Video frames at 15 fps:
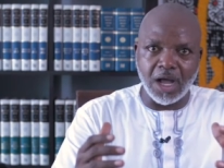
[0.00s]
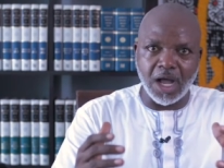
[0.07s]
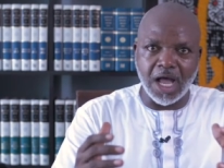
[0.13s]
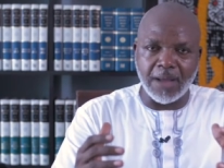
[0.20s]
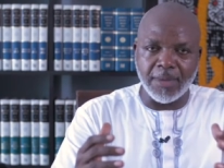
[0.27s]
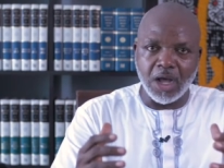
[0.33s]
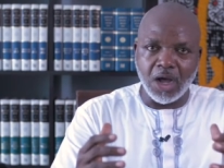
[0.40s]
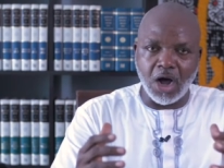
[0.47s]

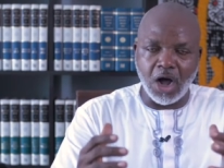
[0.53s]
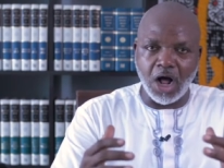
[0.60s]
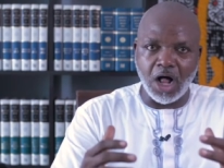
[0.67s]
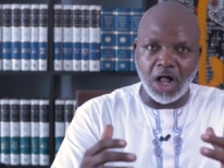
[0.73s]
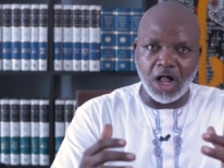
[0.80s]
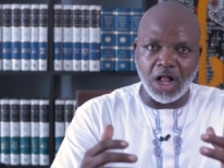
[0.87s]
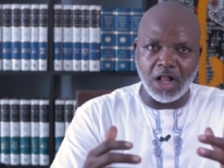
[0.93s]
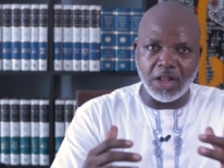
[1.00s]
um,
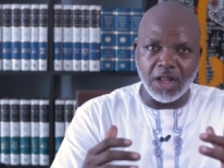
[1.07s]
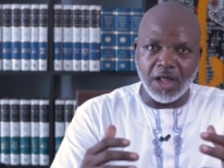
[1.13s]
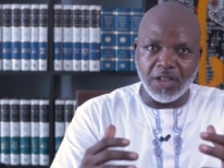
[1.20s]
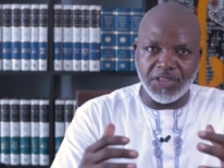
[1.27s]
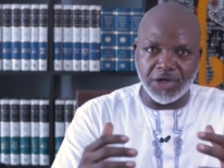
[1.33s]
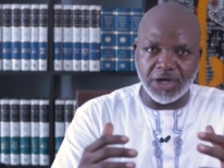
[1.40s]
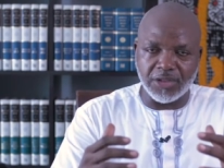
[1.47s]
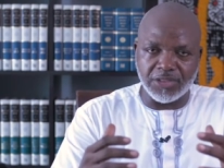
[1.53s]
all
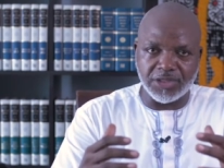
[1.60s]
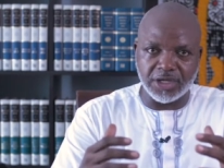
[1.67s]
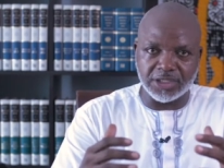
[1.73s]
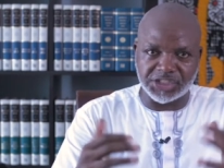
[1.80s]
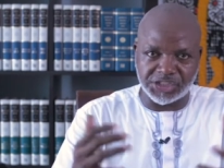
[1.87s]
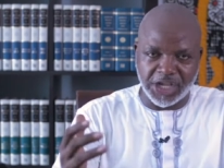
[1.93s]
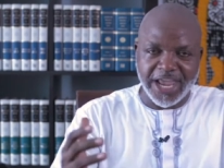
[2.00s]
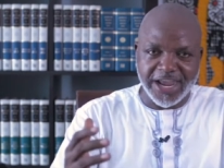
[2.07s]
the, the
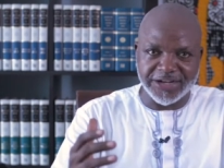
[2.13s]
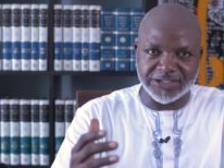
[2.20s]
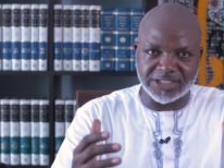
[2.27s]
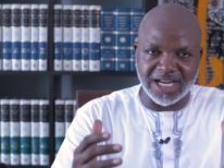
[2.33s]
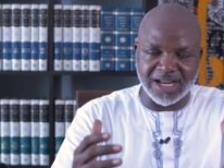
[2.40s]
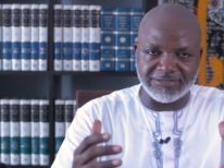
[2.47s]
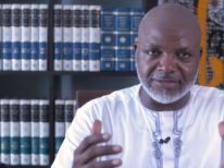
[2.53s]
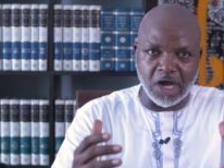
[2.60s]
saints
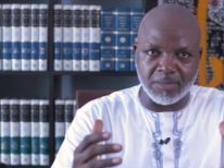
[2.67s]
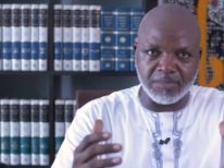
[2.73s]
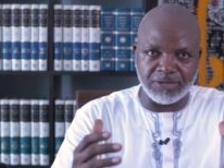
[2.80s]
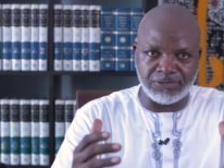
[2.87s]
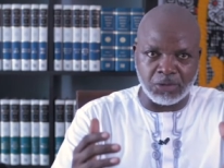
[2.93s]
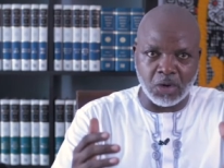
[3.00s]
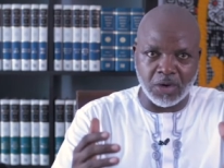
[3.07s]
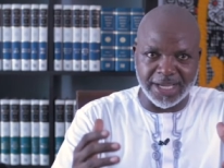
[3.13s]
that have gone
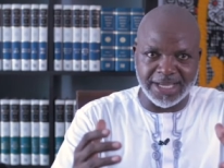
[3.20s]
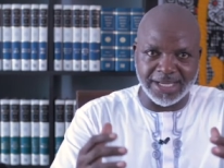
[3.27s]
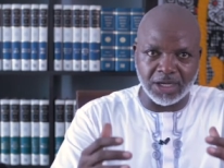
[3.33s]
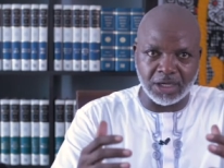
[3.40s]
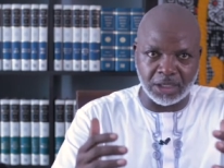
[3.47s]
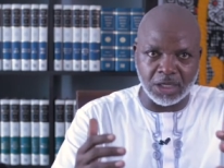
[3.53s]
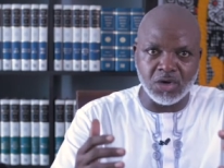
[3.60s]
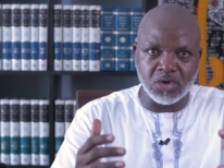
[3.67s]
before. It
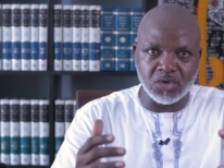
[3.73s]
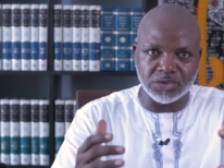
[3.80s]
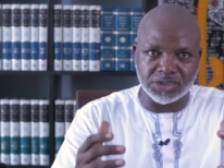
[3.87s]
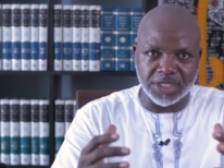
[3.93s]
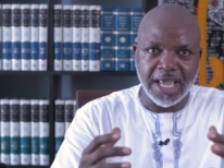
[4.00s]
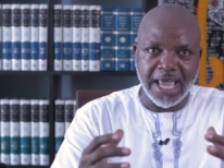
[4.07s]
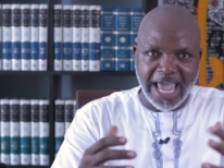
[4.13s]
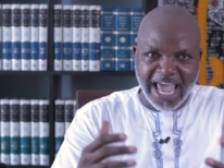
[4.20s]
includes
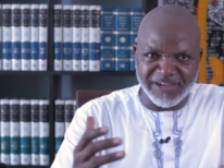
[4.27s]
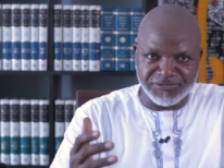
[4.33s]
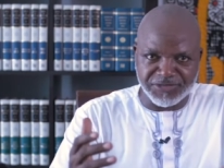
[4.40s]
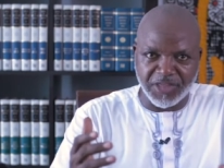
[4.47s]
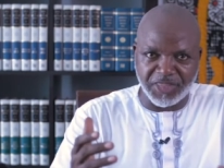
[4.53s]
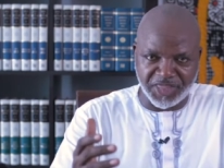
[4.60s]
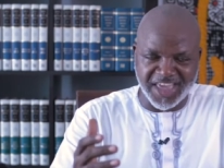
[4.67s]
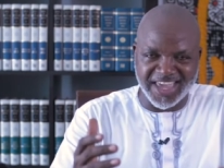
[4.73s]

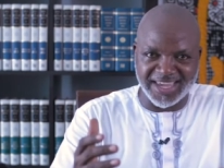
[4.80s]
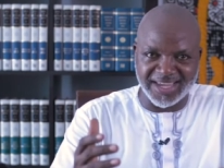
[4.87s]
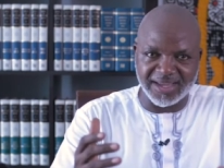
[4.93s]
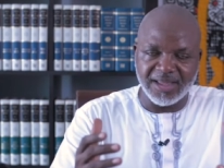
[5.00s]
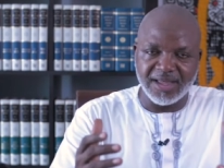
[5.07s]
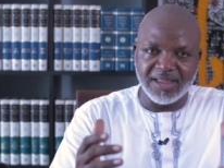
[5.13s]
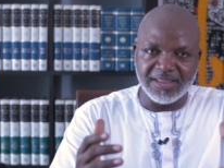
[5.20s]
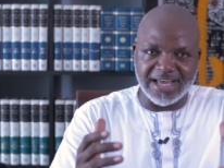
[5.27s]
everything
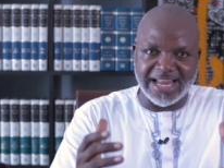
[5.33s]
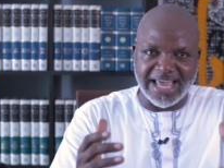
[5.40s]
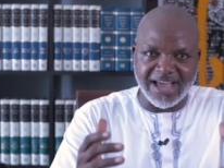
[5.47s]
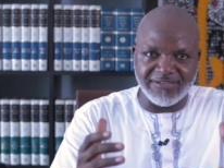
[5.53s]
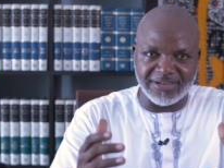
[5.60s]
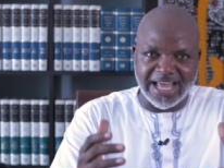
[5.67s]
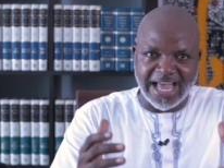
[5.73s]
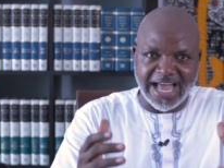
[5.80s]
that
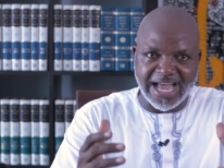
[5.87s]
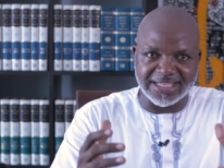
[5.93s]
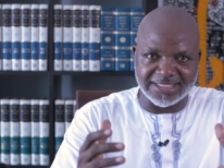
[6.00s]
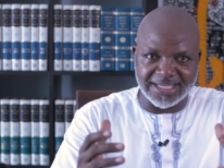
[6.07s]
heaven has.